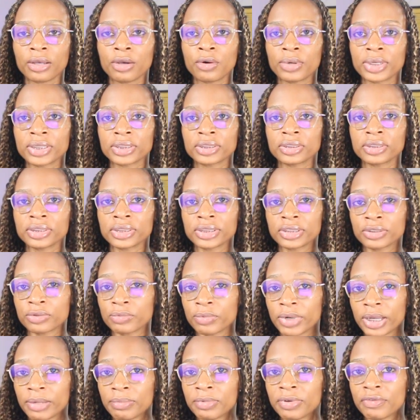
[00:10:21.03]
going into
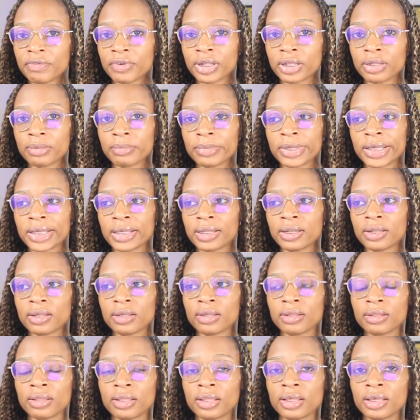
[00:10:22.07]
web development,
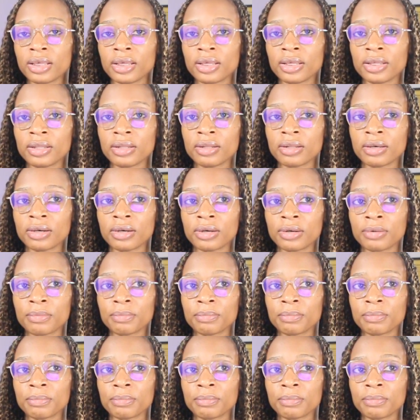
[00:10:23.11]
then